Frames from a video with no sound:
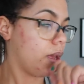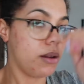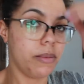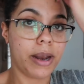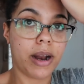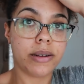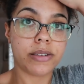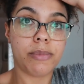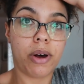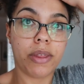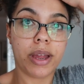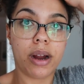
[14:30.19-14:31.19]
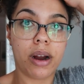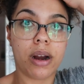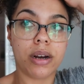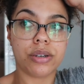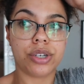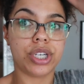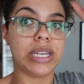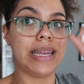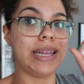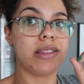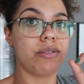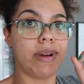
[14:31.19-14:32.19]
No matter how small they are, she
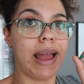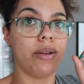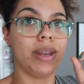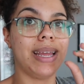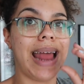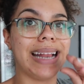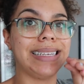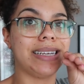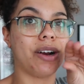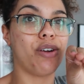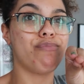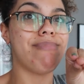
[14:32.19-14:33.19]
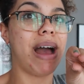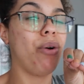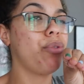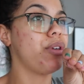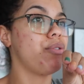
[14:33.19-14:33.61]
eats around it and her mouth